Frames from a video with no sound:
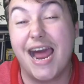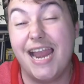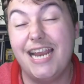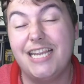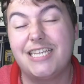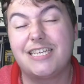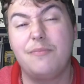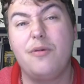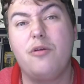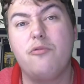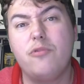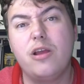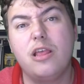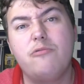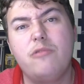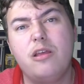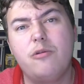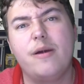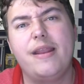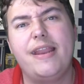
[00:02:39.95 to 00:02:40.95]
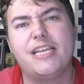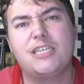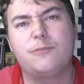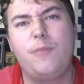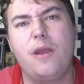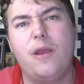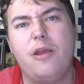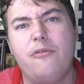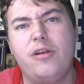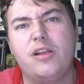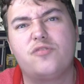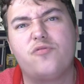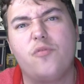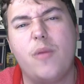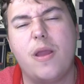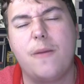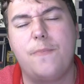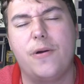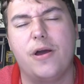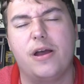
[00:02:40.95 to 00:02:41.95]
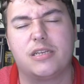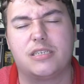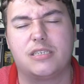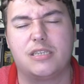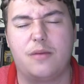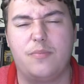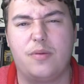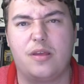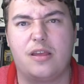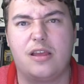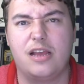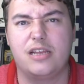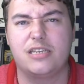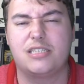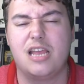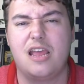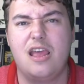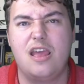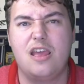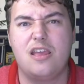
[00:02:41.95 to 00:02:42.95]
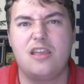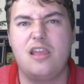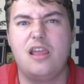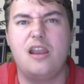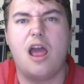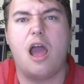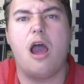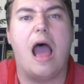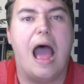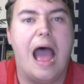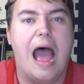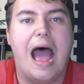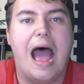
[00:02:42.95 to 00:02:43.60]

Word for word: And it's going to be a really, really weird experience for me personally, because, you know,